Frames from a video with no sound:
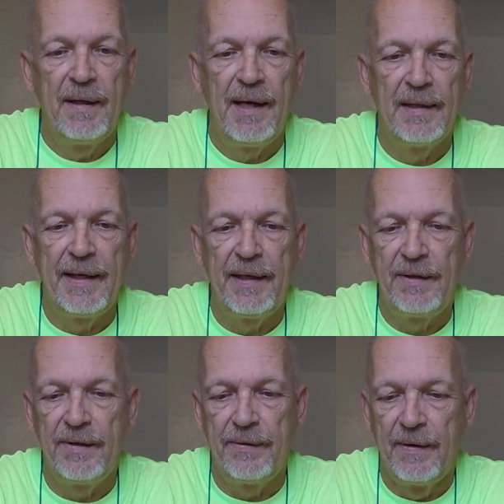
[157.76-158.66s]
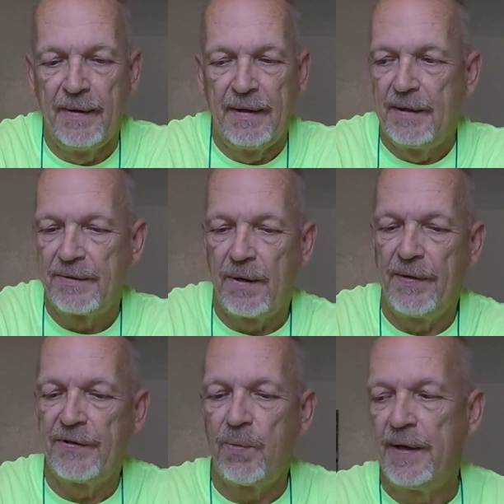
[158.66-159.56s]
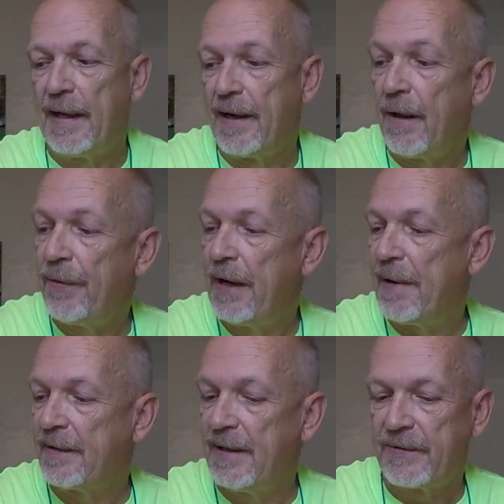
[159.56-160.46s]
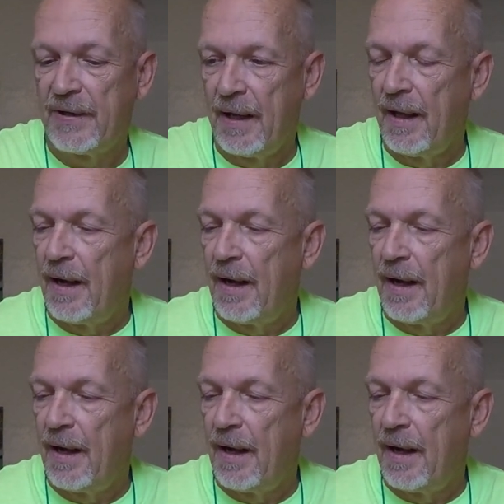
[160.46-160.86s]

and letting it do. So this one, the other thing about this